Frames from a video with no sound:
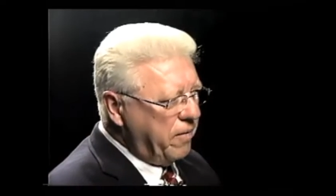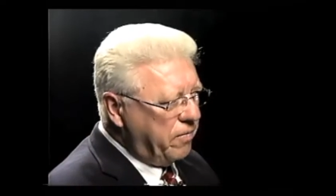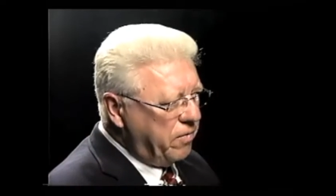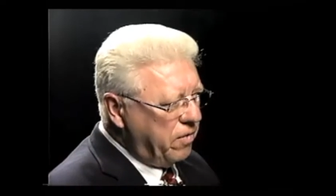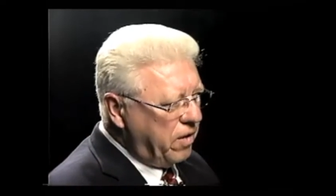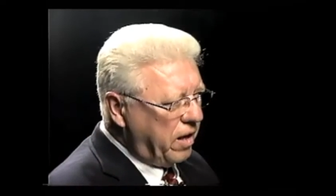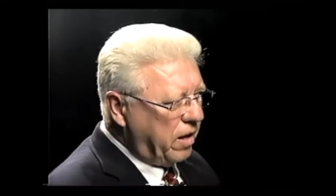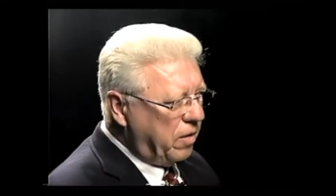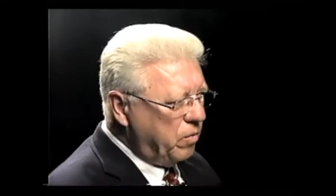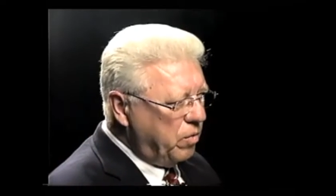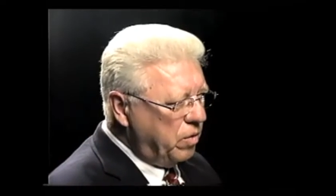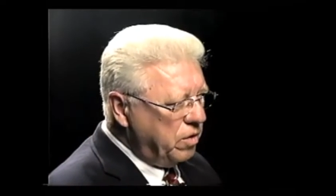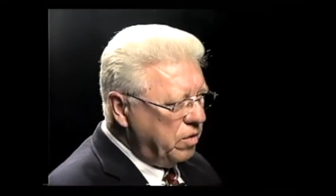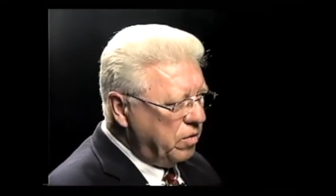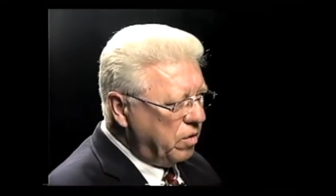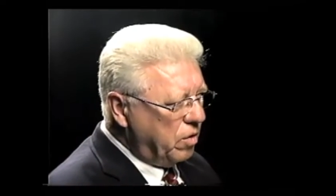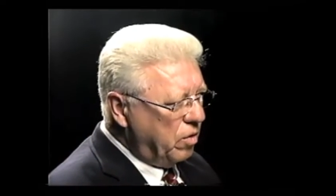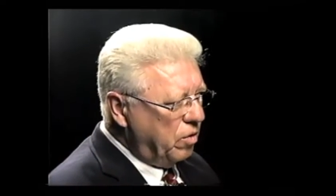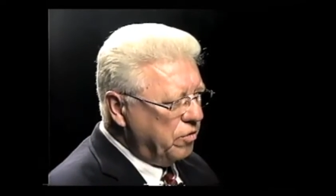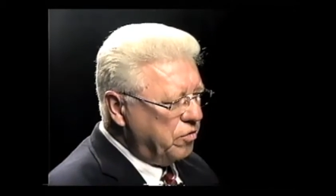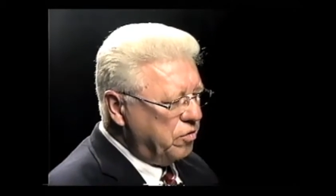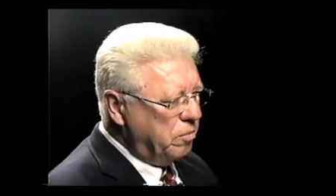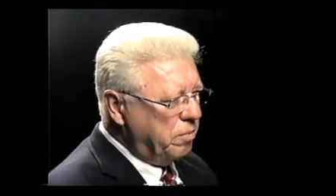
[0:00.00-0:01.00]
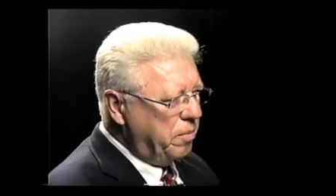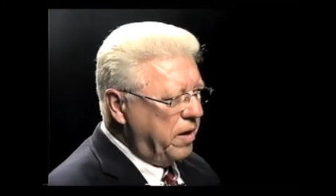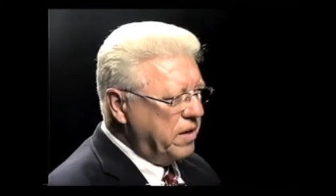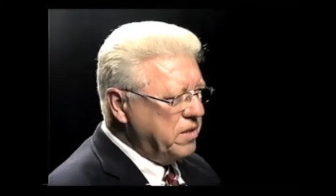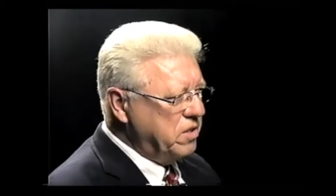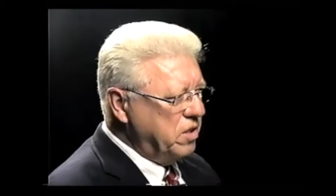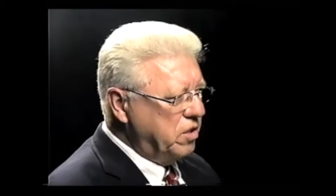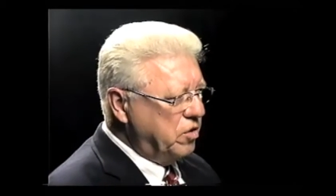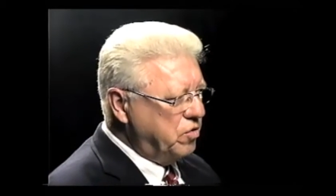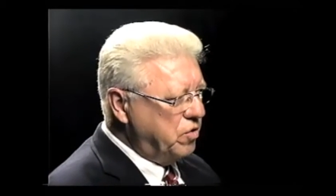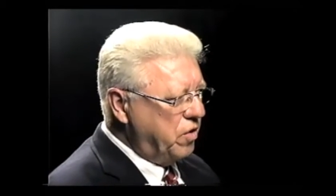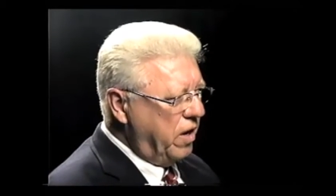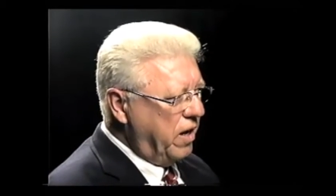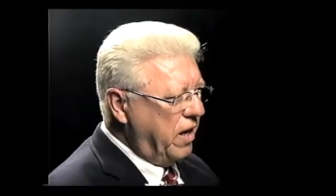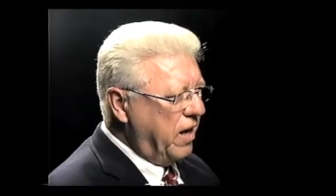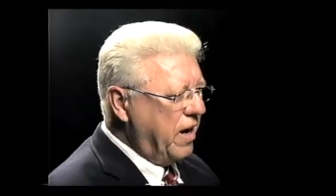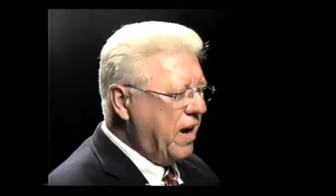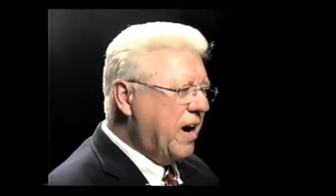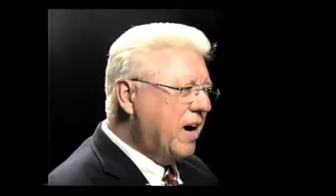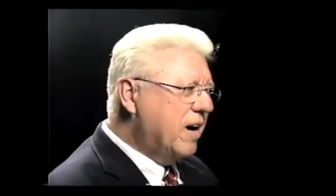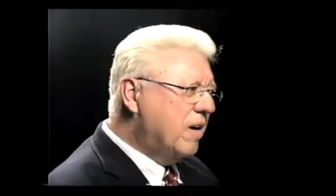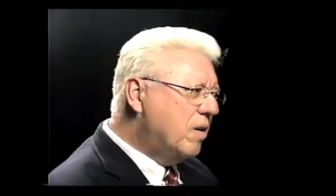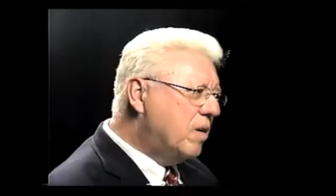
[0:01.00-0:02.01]
like when you were going through basic training?
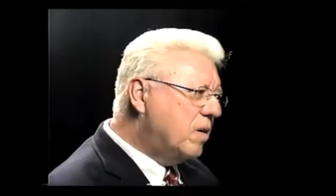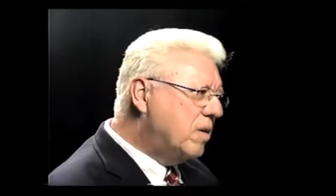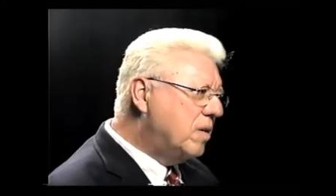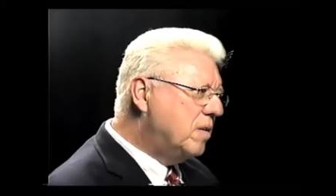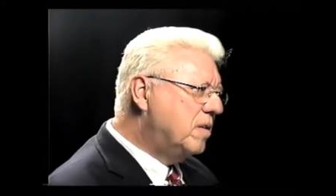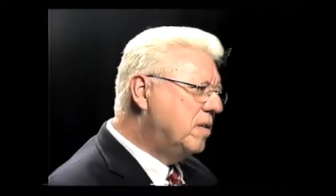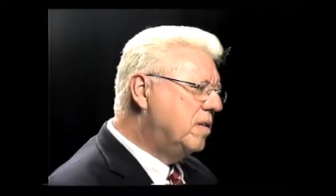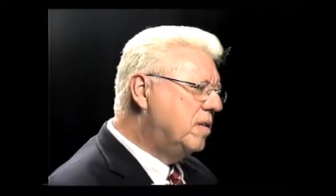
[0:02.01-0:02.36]
Well,